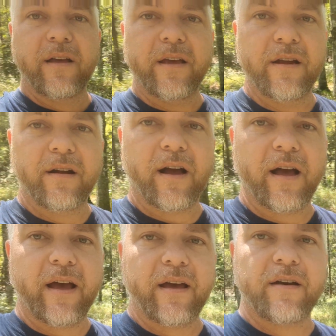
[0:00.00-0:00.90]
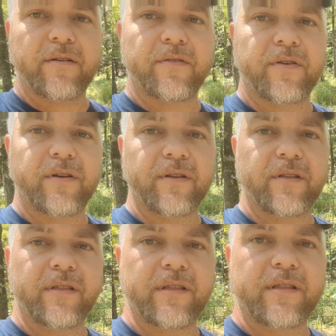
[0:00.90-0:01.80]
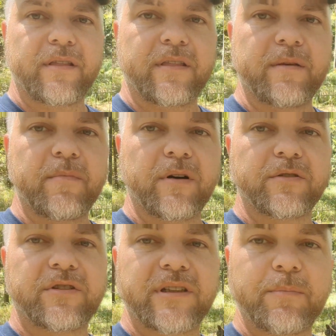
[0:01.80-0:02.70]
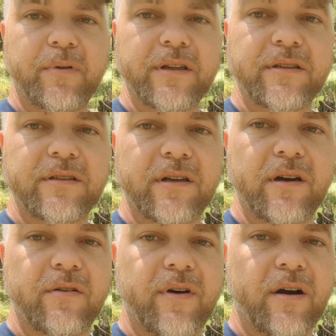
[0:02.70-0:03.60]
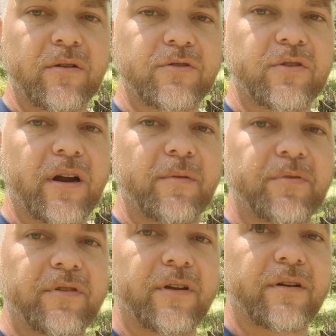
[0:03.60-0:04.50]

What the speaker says: Here I have the most simplest of hog traps set